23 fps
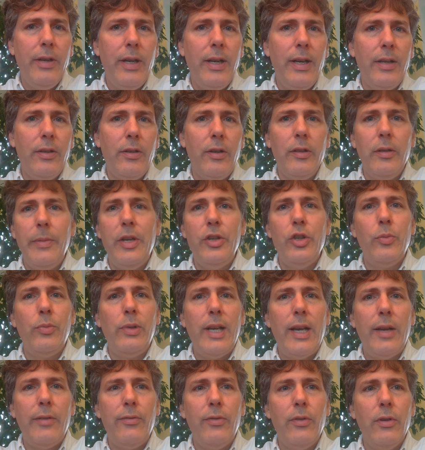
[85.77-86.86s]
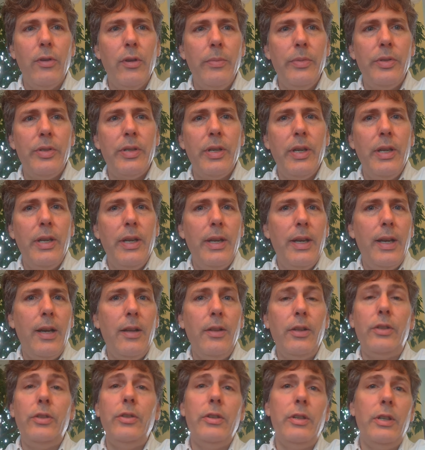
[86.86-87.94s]
on all the major platforms. I'll
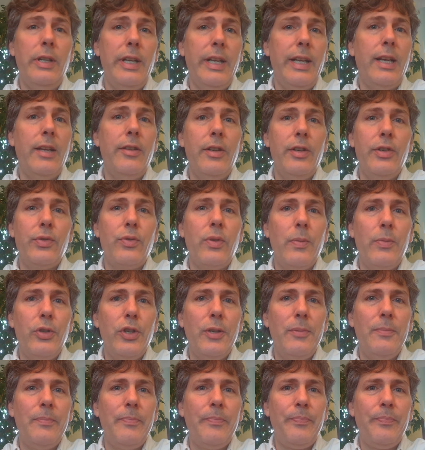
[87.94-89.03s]
include a link in the description.